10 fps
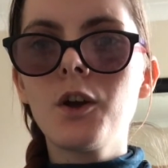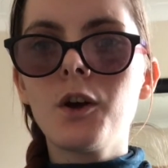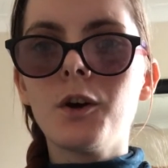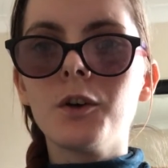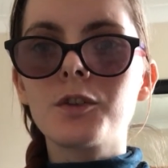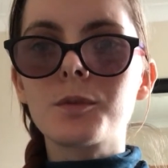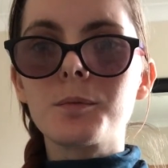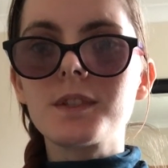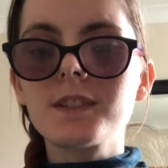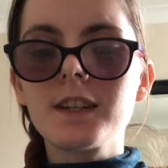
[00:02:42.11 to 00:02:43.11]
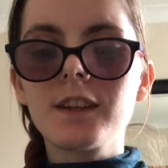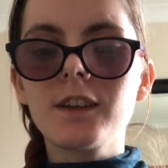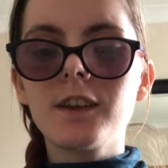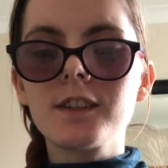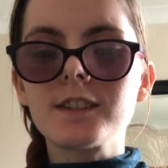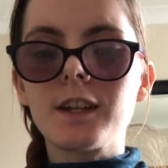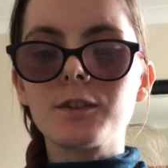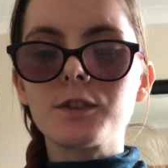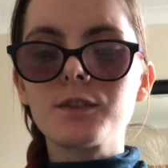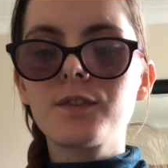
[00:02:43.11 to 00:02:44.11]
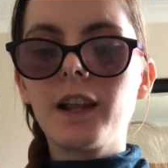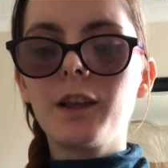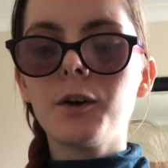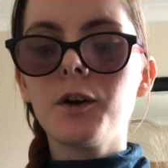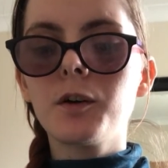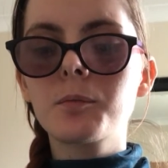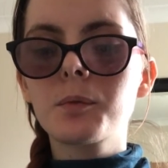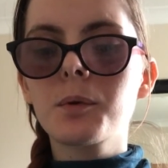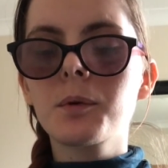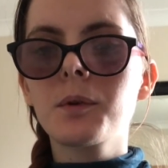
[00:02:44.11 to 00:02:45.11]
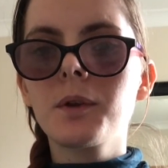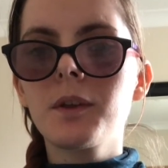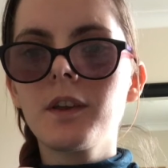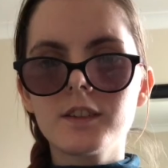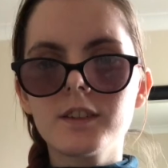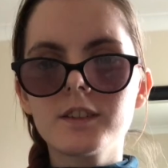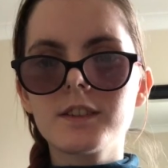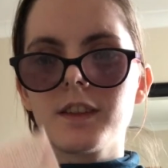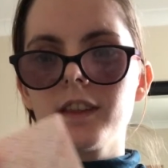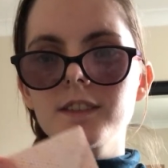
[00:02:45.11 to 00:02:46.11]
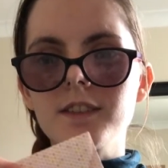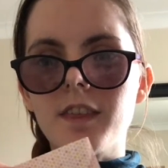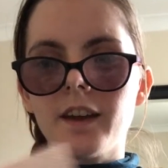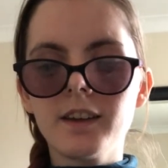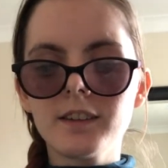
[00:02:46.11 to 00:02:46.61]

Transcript: or some stickers, and I'll just fill it up. So that's that.